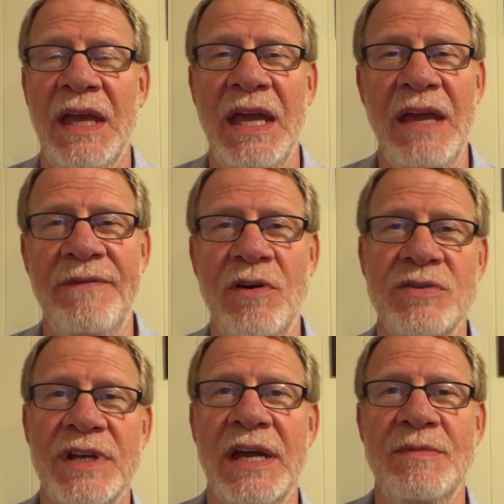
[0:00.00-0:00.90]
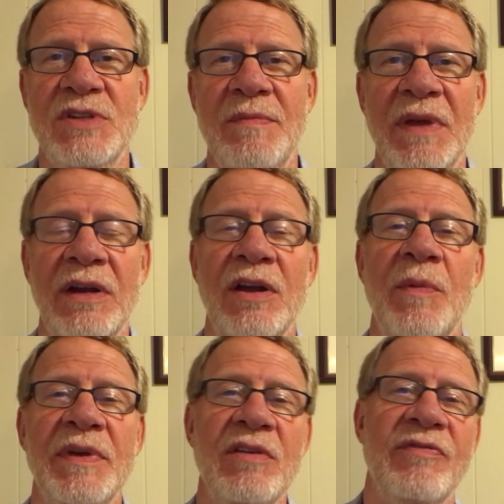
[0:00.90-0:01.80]
Hey folks, I am Jim Miller,
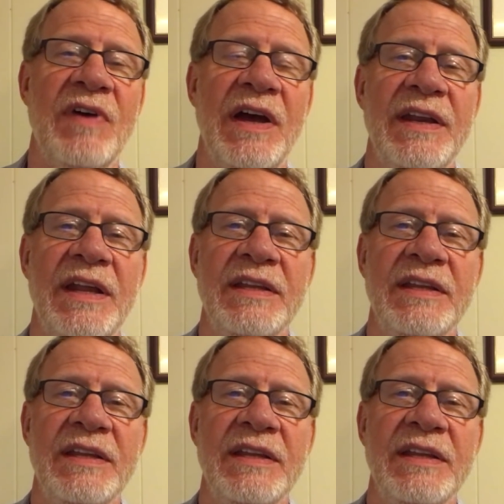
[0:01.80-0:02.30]
helping you find and